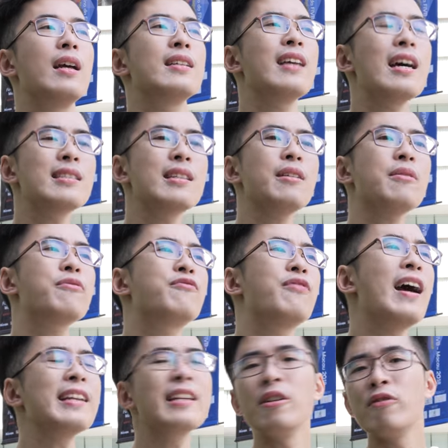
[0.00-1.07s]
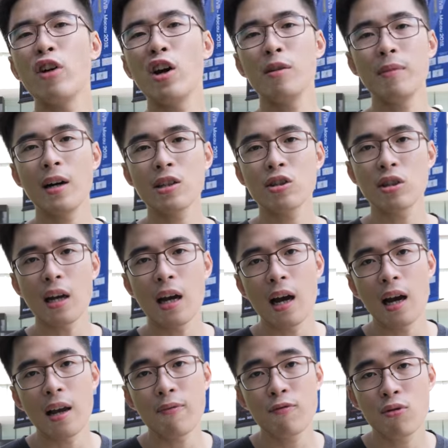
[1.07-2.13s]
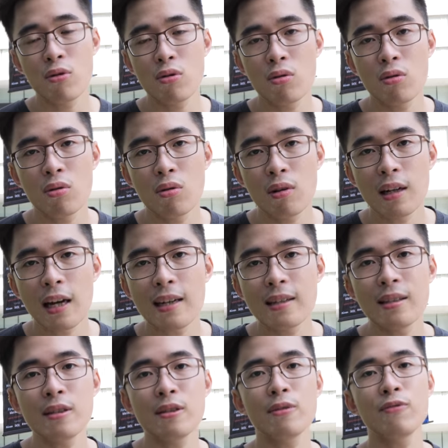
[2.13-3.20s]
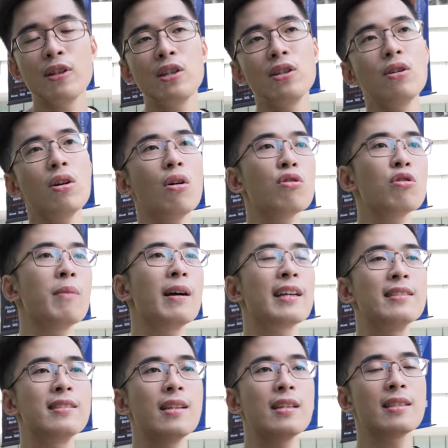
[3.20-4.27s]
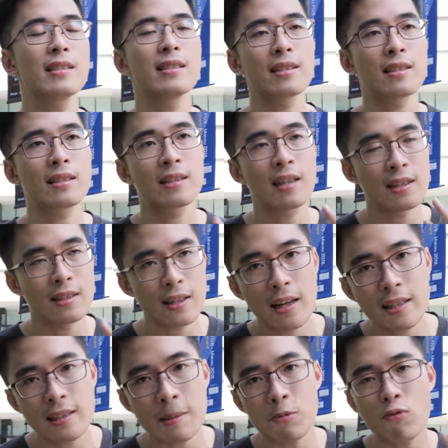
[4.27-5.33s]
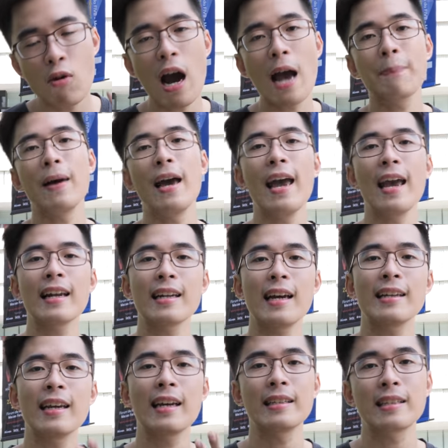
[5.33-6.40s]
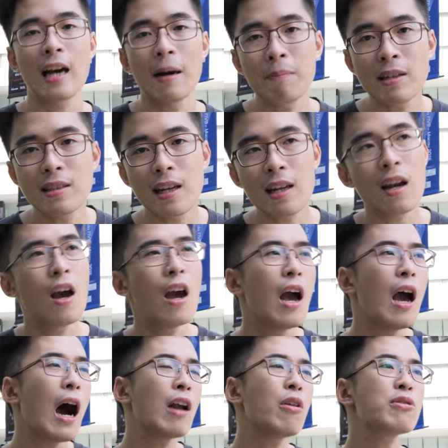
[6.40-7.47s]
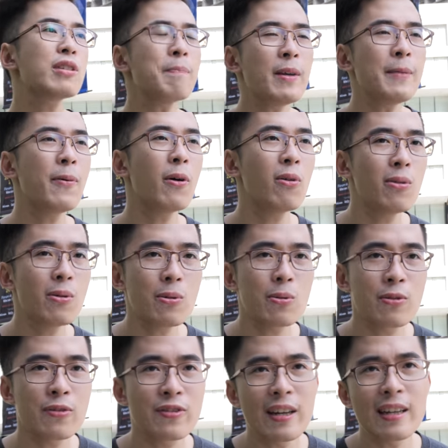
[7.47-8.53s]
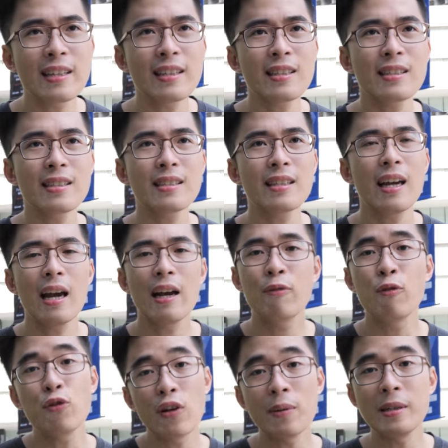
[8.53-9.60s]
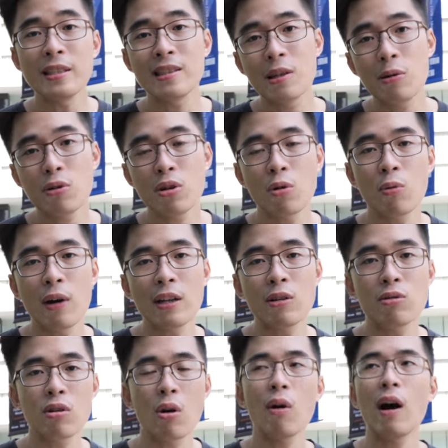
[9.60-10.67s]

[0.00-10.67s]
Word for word: That's it. Thank you very much. Uh, if you like this video, you might consider subscribing, liking, and commenting. I know some people think full frame is still the way to go.